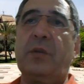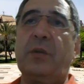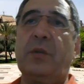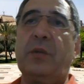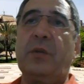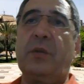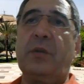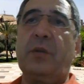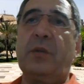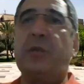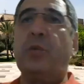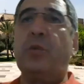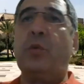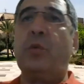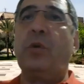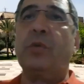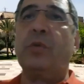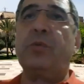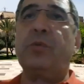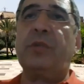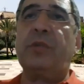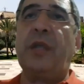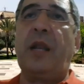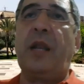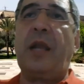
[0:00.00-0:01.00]
just had to go
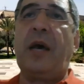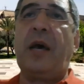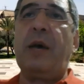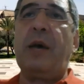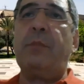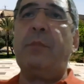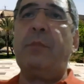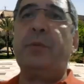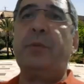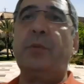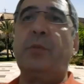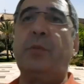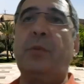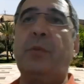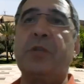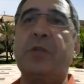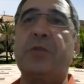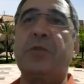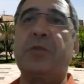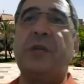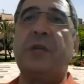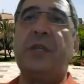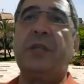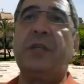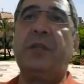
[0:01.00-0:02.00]
to the lab to
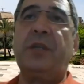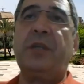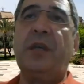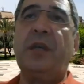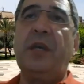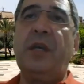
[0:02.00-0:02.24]
measure it